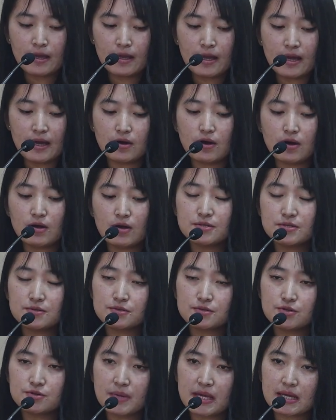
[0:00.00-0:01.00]
And also
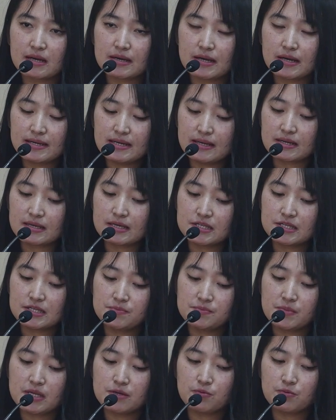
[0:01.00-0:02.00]
through my current
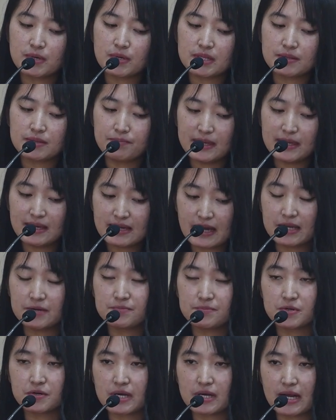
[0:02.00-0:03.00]
engagement with
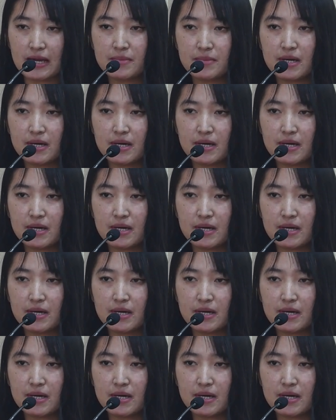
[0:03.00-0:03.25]
BKIND program,